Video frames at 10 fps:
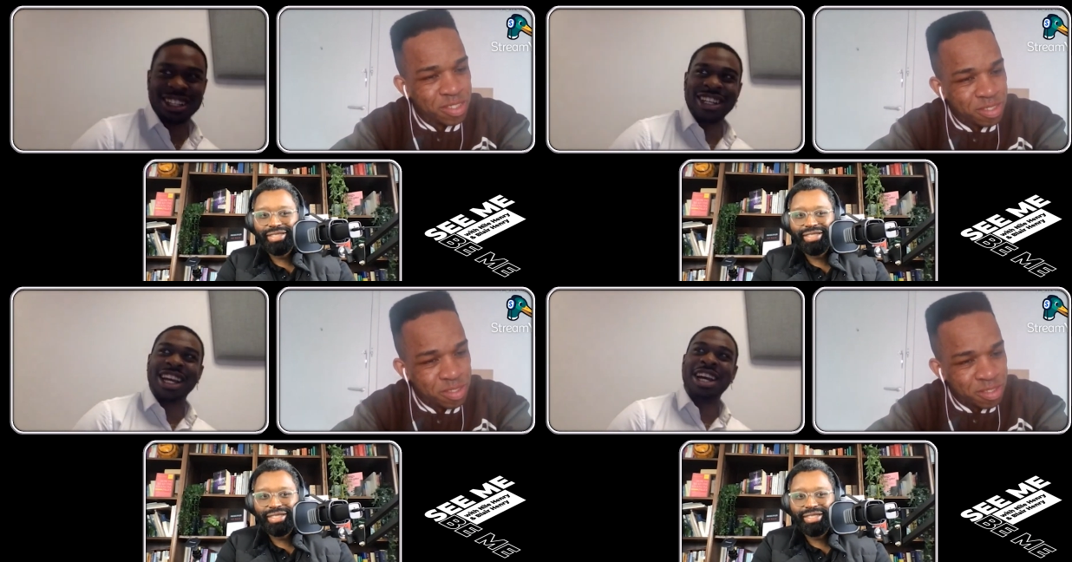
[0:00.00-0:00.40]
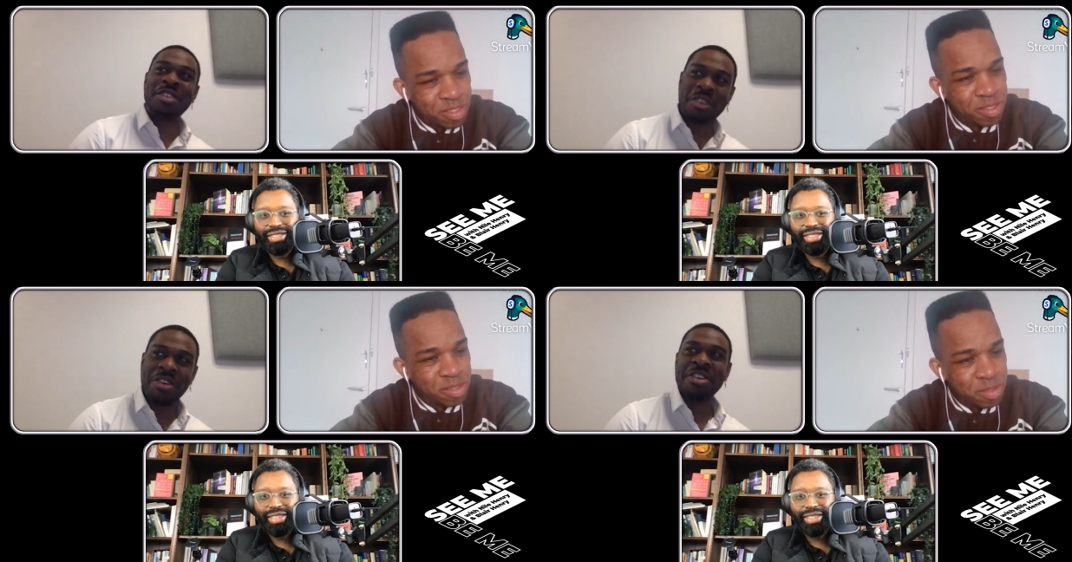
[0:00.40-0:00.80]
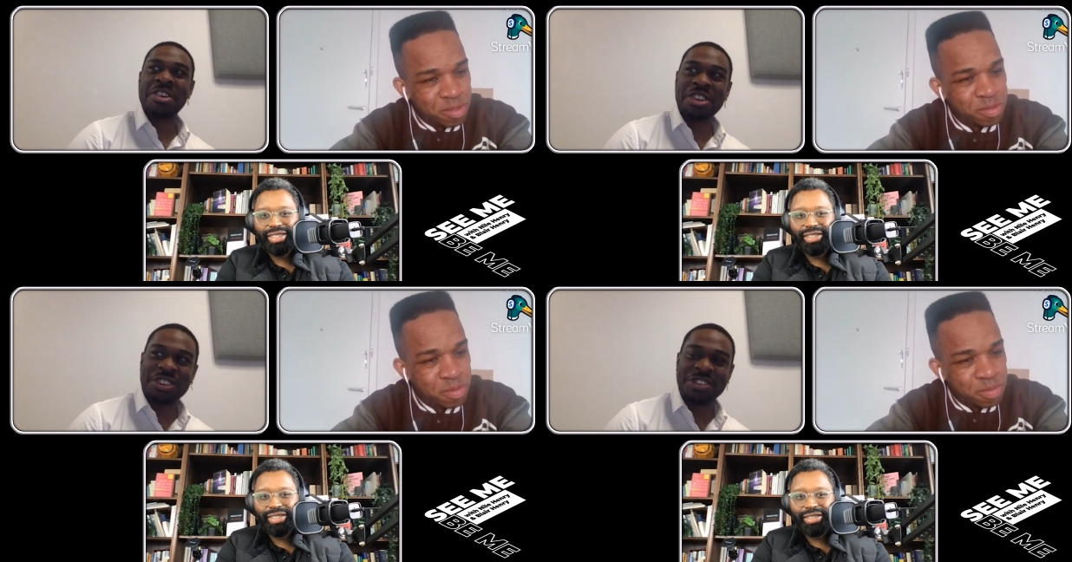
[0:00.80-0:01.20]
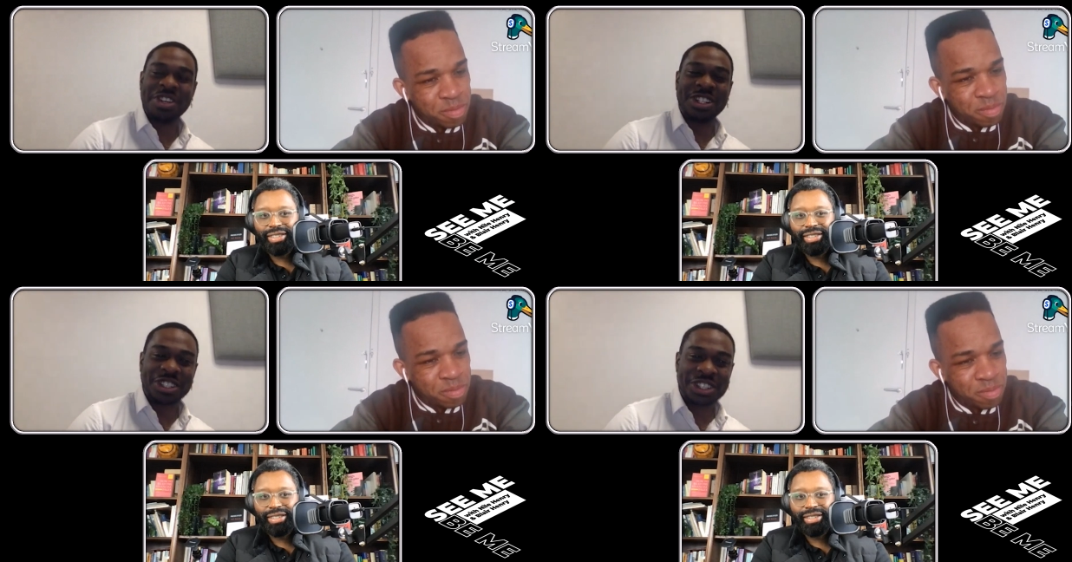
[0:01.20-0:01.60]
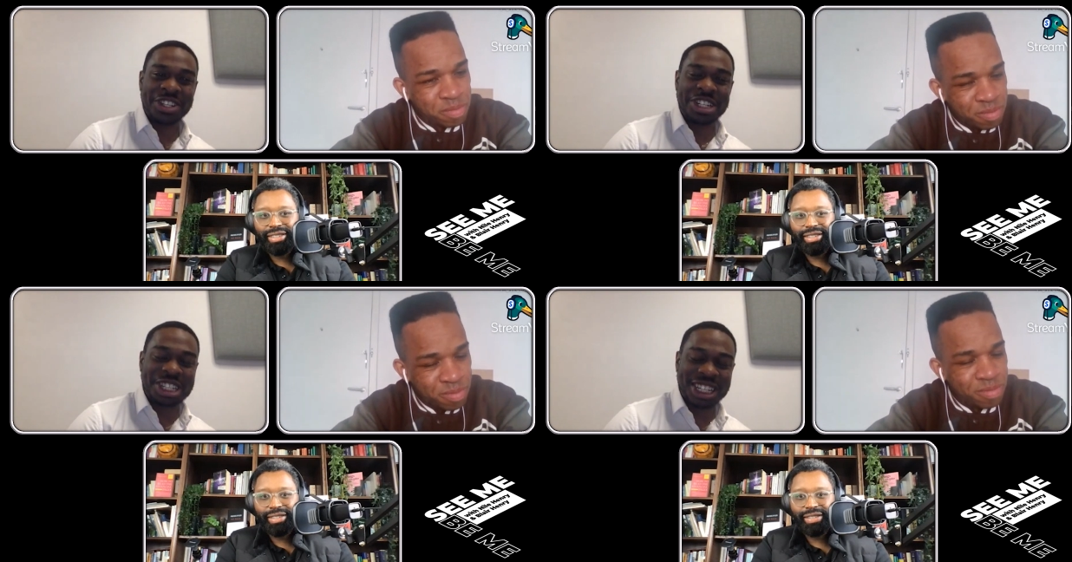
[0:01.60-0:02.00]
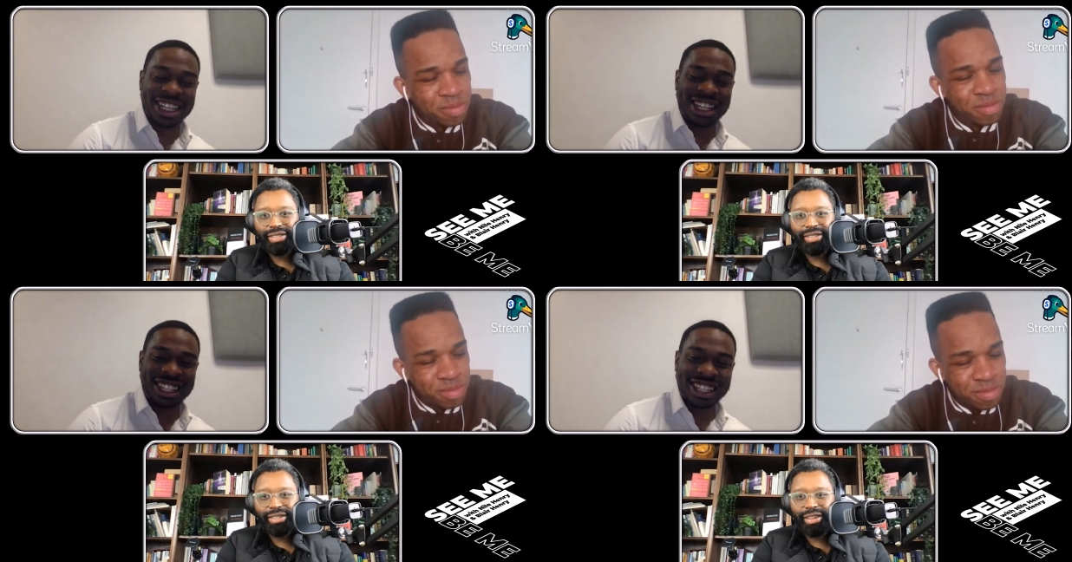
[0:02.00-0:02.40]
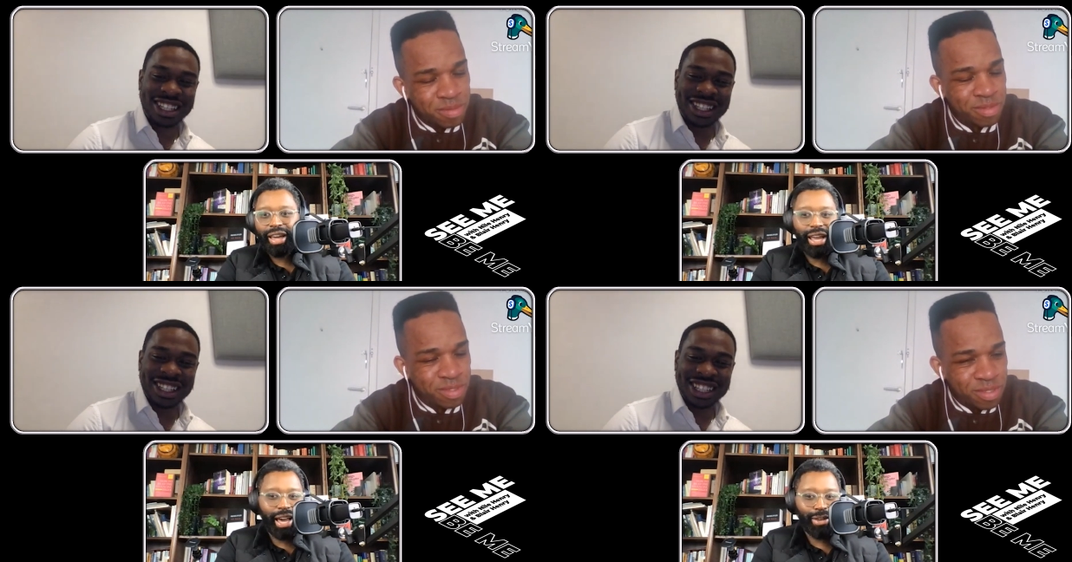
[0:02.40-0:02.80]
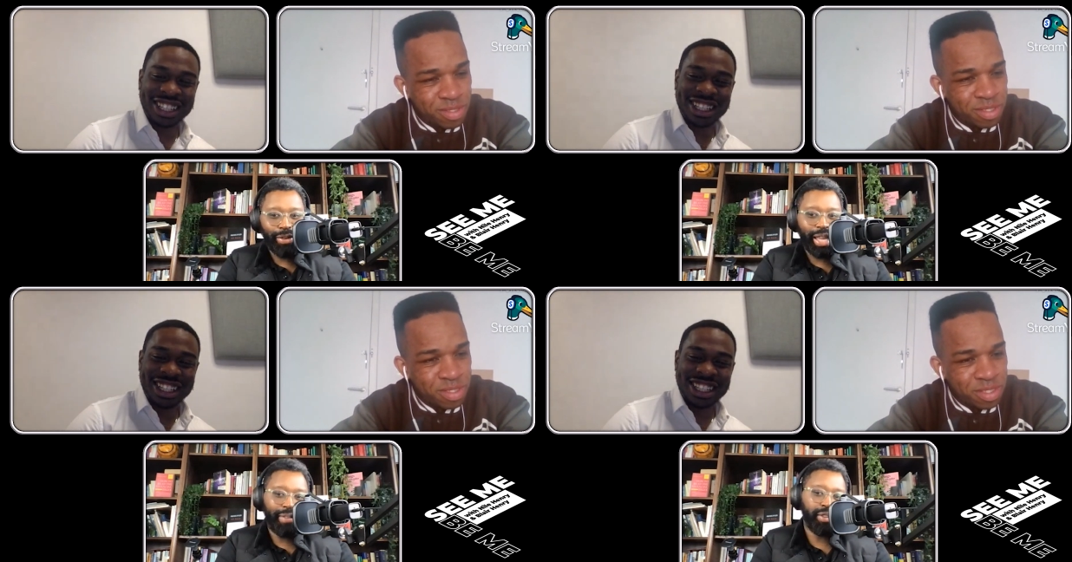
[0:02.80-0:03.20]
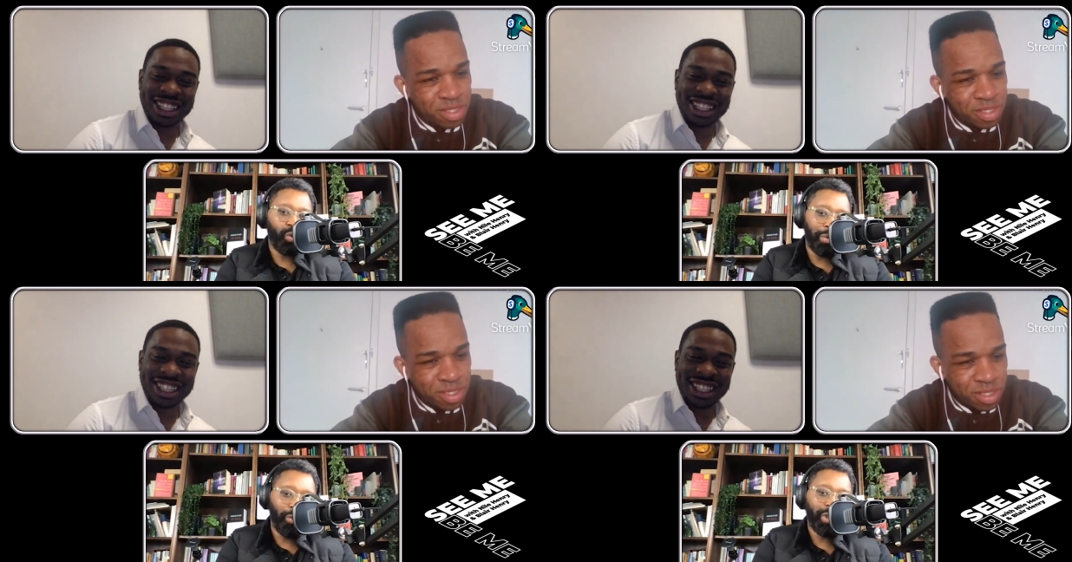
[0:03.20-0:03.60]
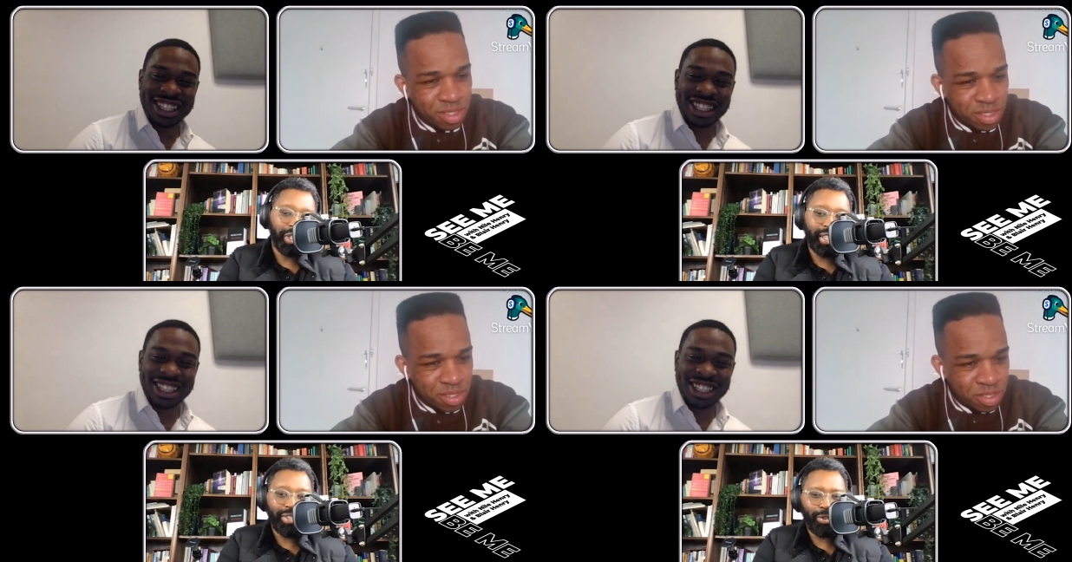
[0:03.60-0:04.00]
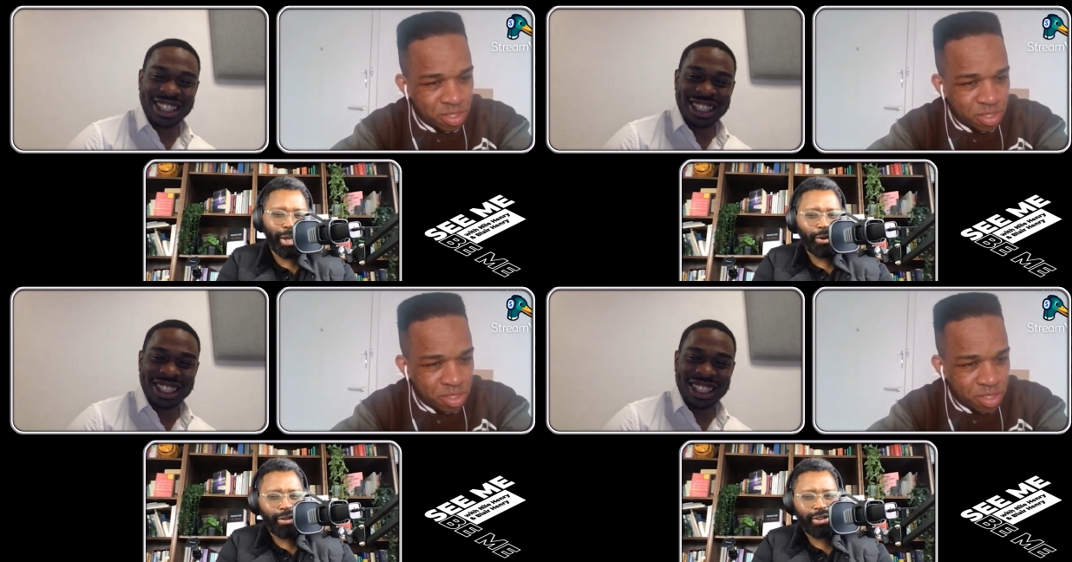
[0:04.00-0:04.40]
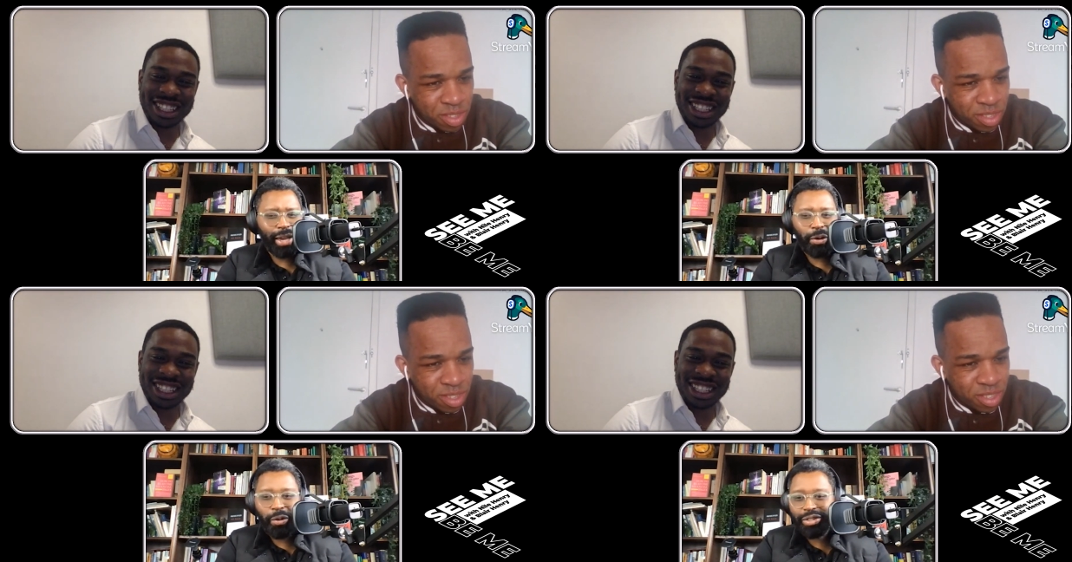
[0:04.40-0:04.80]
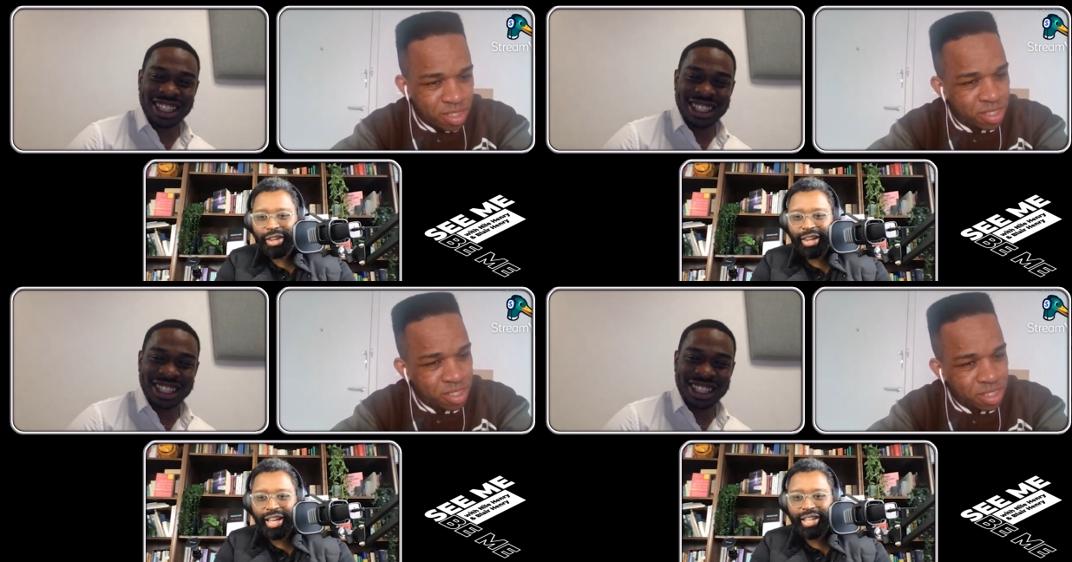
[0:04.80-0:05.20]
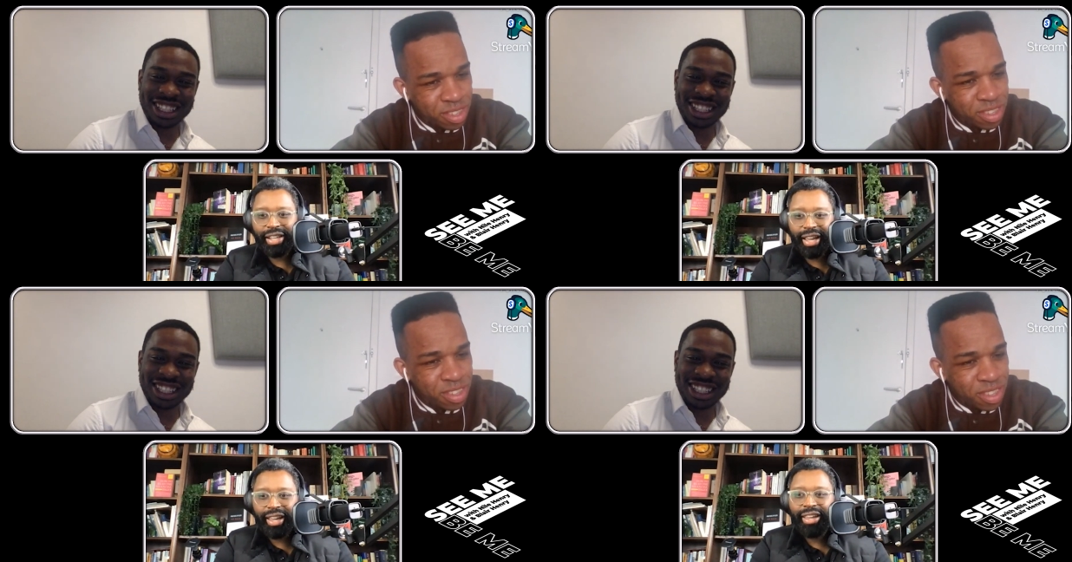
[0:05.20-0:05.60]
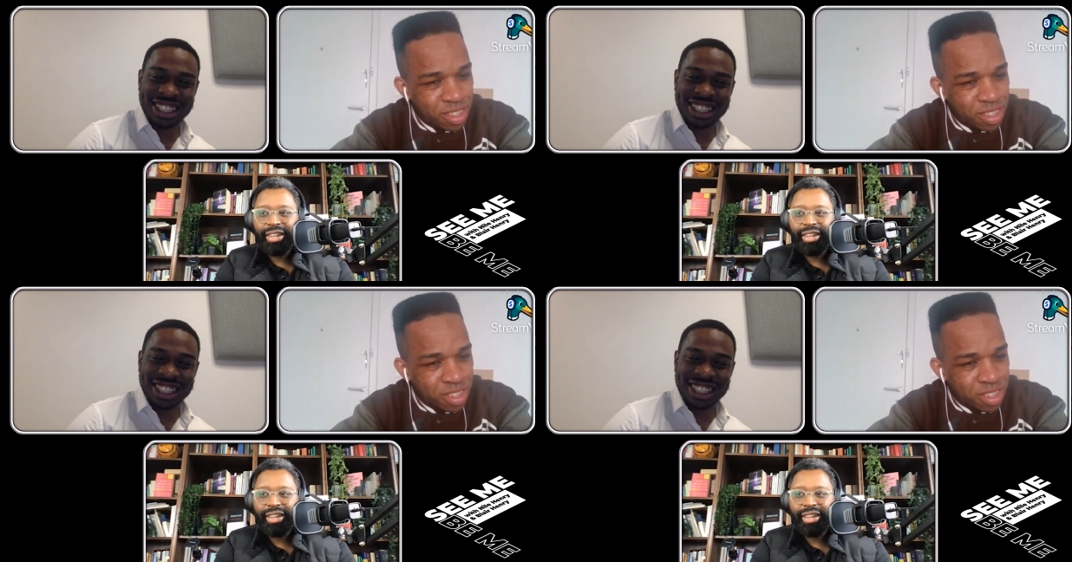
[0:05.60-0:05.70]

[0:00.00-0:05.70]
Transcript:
Speaker 1: yeah. Entourage is good. Yeah,
Speaker 2: and I, and I feel like if there's women watching this who don't get what we're saying, it's like